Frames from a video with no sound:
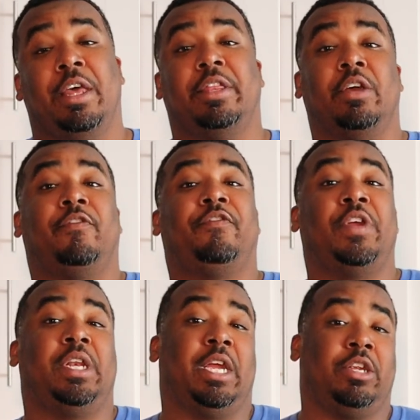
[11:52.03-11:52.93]
They'll
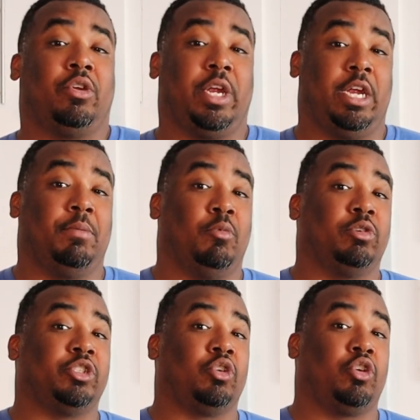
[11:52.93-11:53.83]
fit in your ear
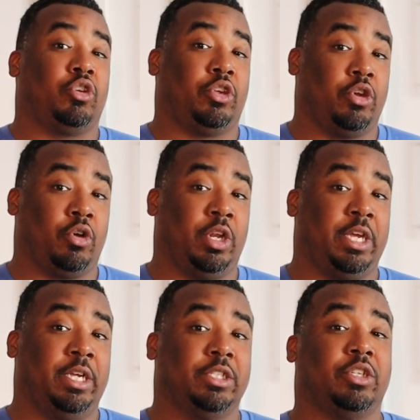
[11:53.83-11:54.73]
more securely,